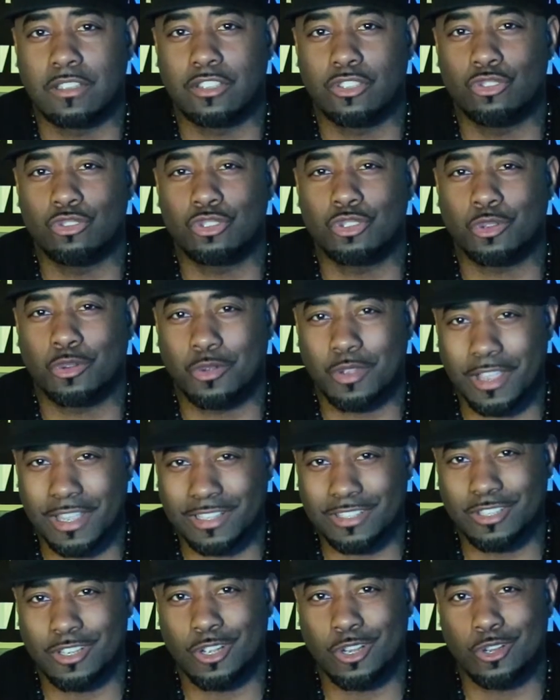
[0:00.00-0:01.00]
Use the
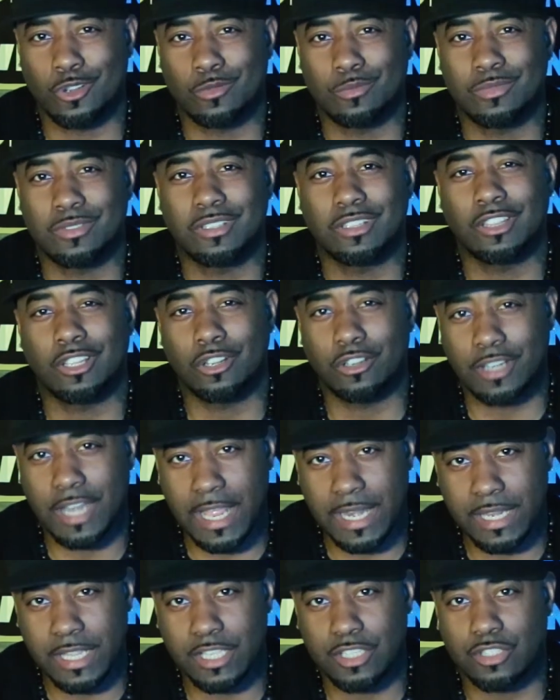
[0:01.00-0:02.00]
correct terms, learn
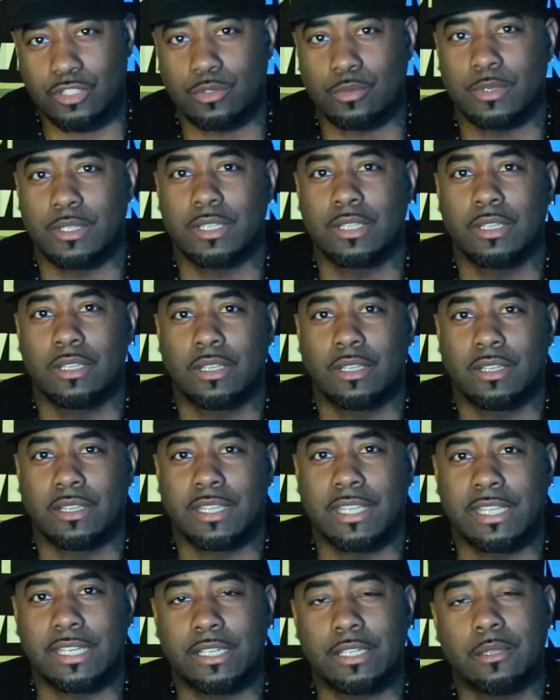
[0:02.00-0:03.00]
that history,
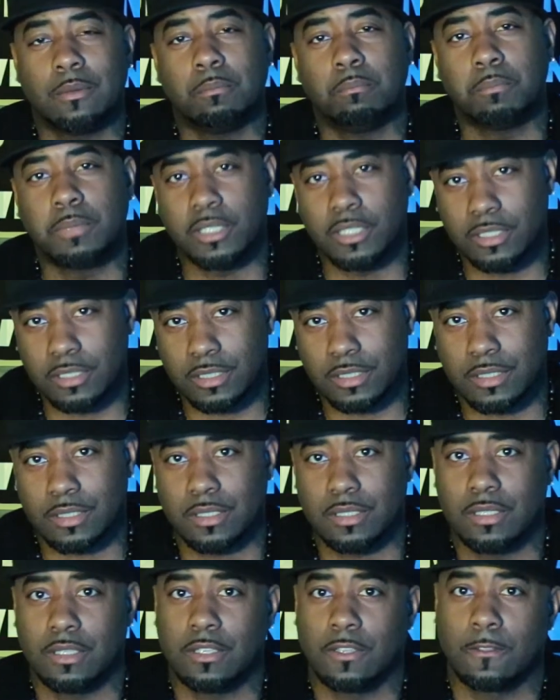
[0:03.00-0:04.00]
get in them
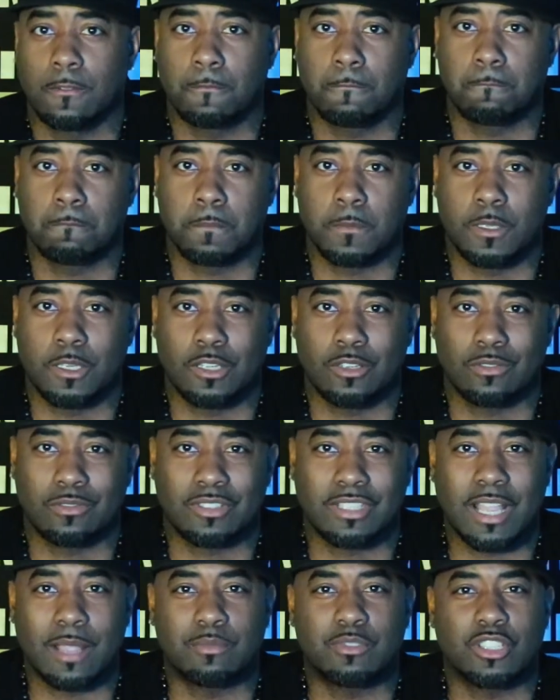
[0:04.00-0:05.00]
books. You know,
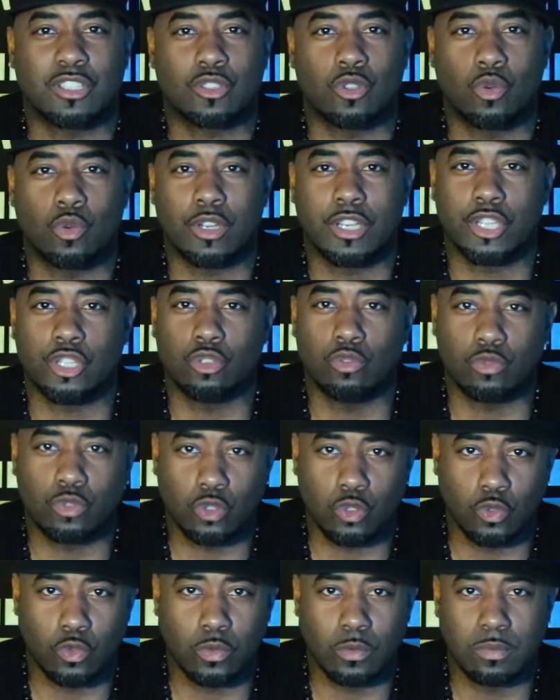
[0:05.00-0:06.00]
stop just going to
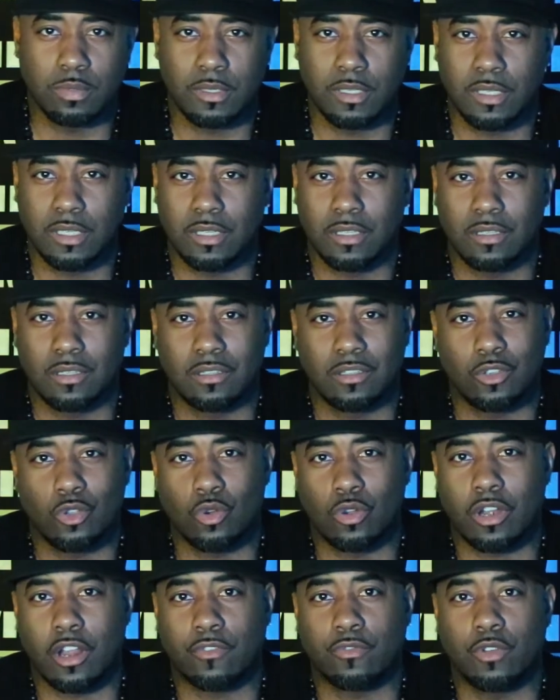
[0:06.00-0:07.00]
YouTube,
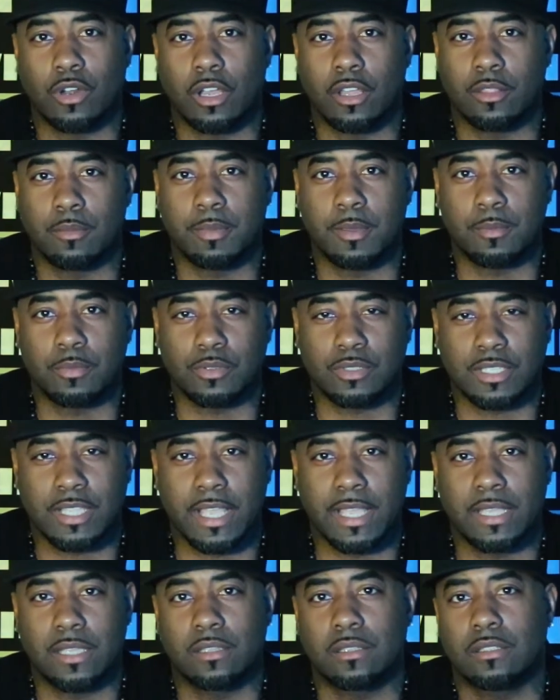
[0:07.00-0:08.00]
going off what other people say.
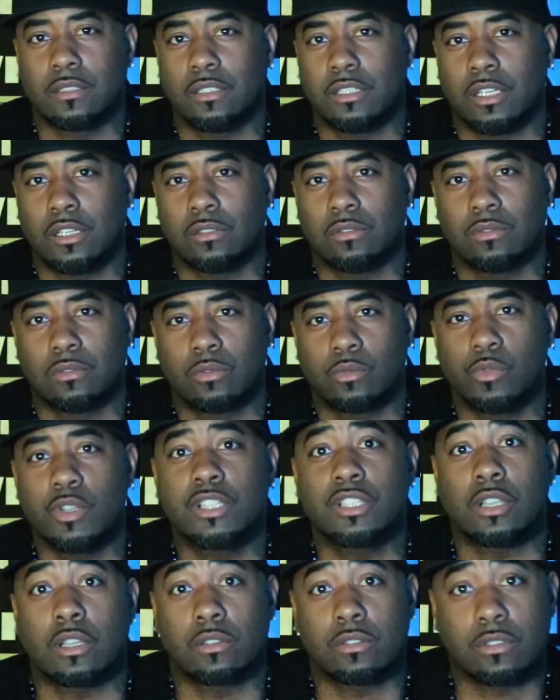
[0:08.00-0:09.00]
You know,
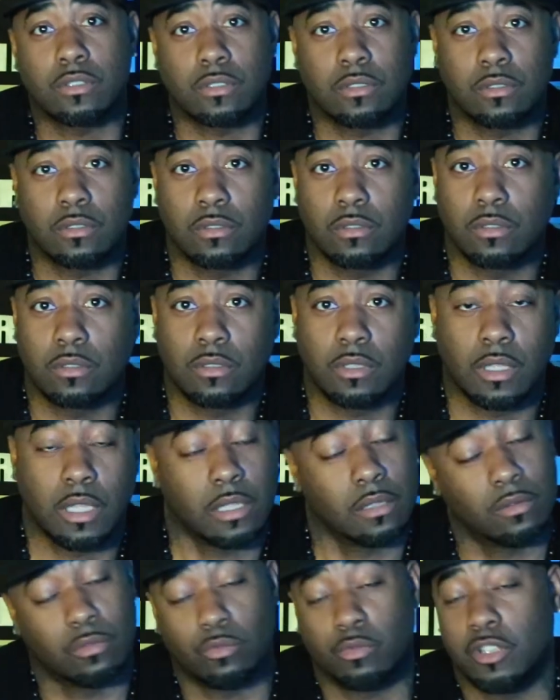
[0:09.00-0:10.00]
research
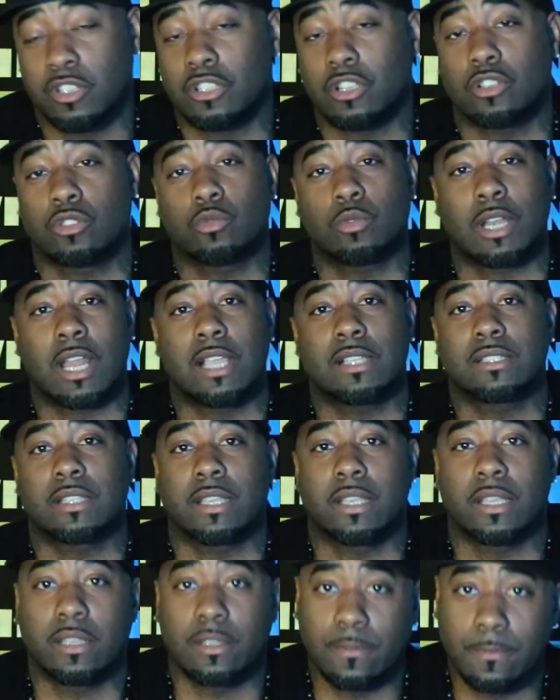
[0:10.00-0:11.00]
what I
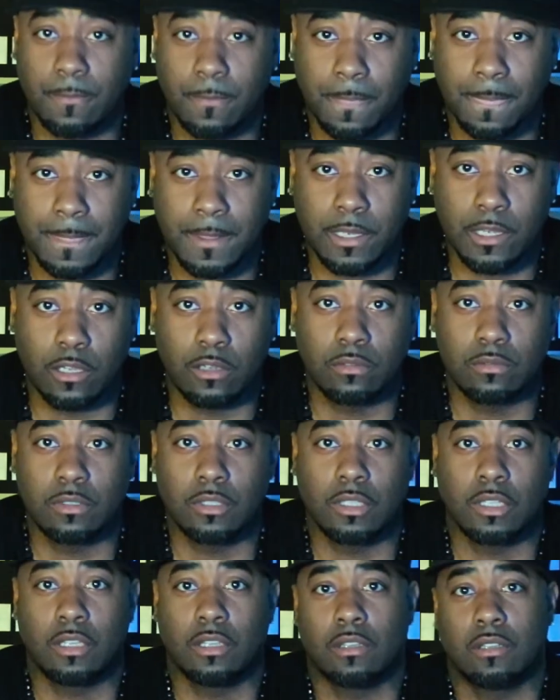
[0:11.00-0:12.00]
said, you know.
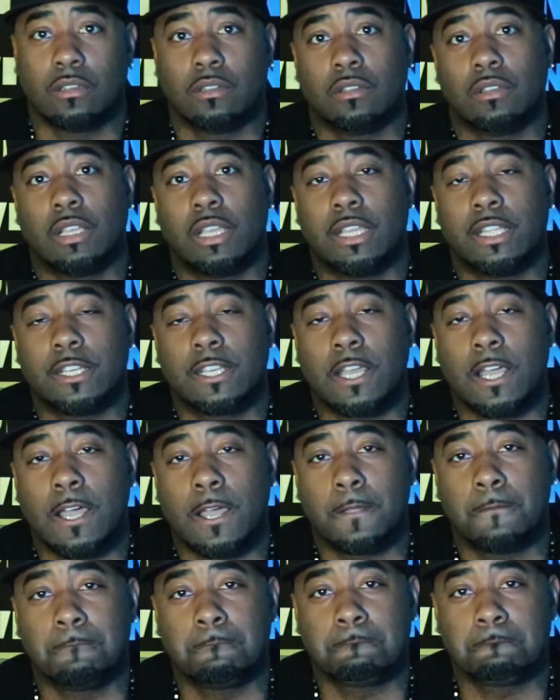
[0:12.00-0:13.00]
And I